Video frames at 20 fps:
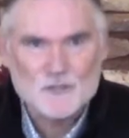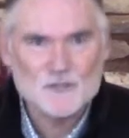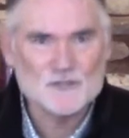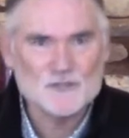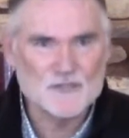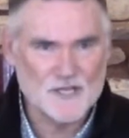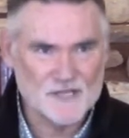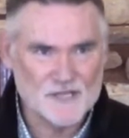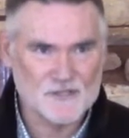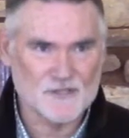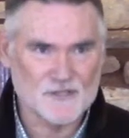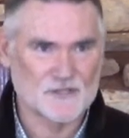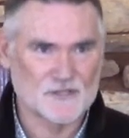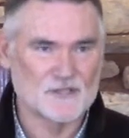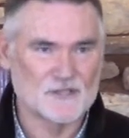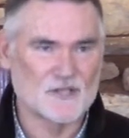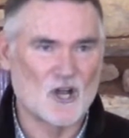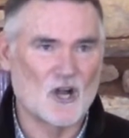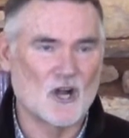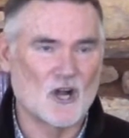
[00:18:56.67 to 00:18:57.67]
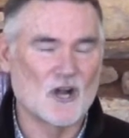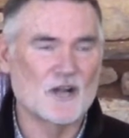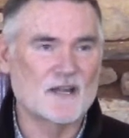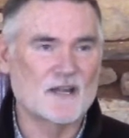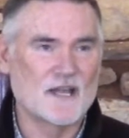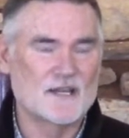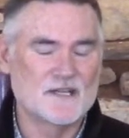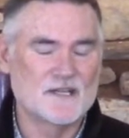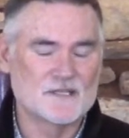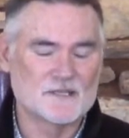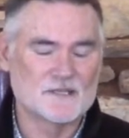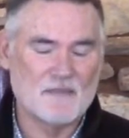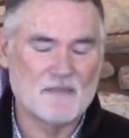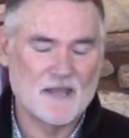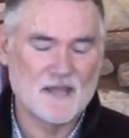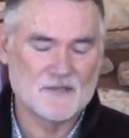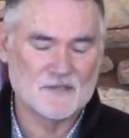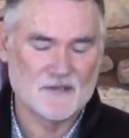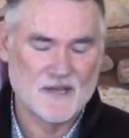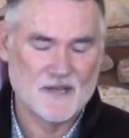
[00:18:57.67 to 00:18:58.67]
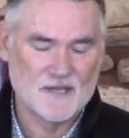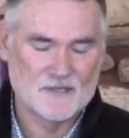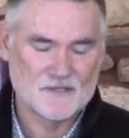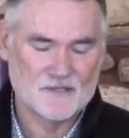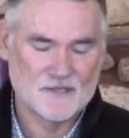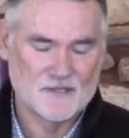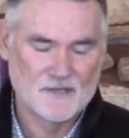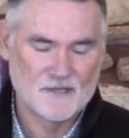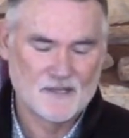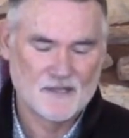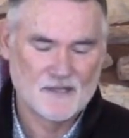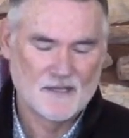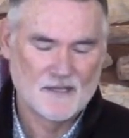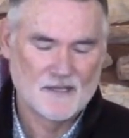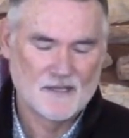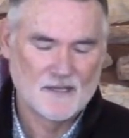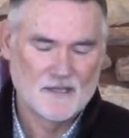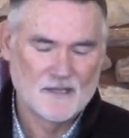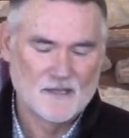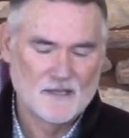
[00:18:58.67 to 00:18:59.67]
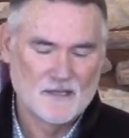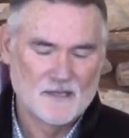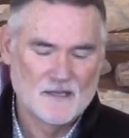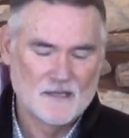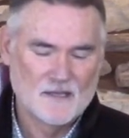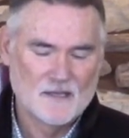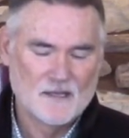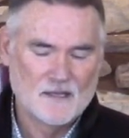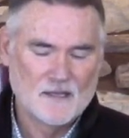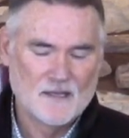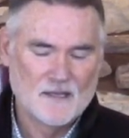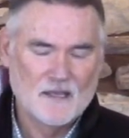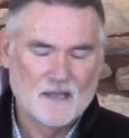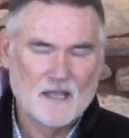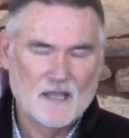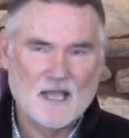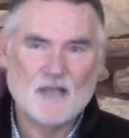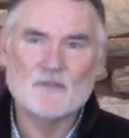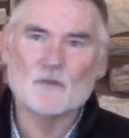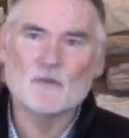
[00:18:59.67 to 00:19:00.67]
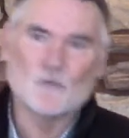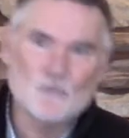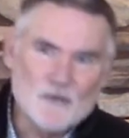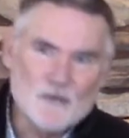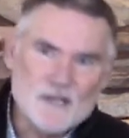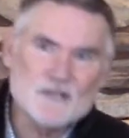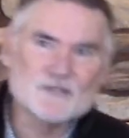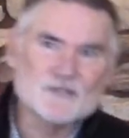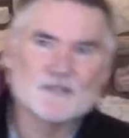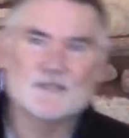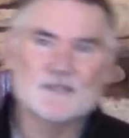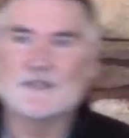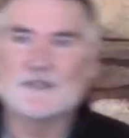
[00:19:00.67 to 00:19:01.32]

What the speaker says: Jesus' heart and his imagination. And the reason